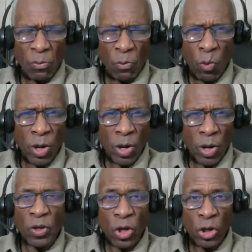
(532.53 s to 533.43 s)
one of
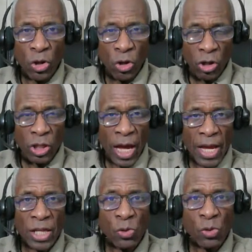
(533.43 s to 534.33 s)
your
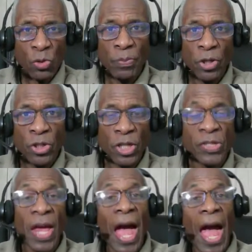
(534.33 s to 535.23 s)
clients would
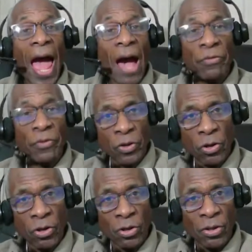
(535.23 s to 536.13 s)
purchase
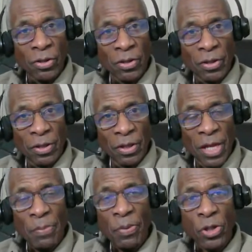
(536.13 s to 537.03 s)
after
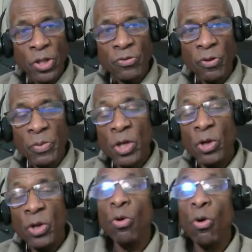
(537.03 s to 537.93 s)
they purchase from
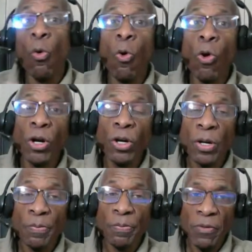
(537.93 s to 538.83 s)
you or
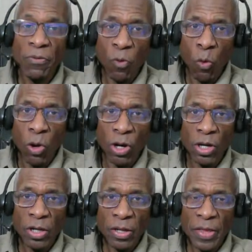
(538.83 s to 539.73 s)

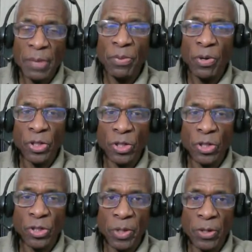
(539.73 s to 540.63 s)
before they purchase
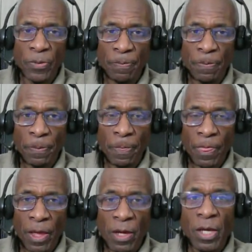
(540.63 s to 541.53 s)
from you.
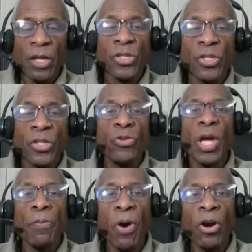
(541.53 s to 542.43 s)
So you
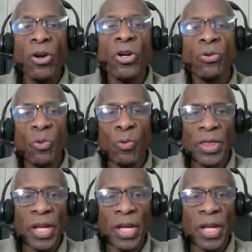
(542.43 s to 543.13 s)
can partner with